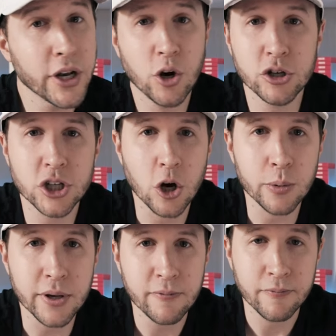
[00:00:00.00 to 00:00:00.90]
We know
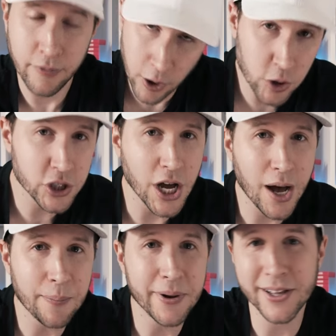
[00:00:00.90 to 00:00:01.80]
Adobe.
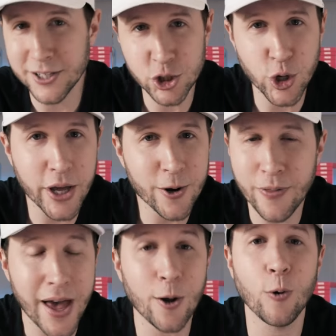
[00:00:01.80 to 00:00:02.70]
Photoshop, Illustrator,
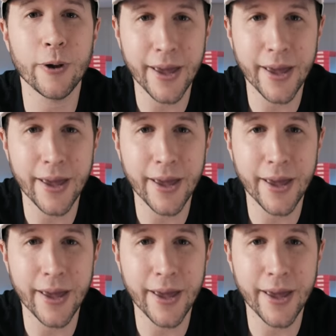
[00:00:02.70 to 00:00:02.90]
and that whole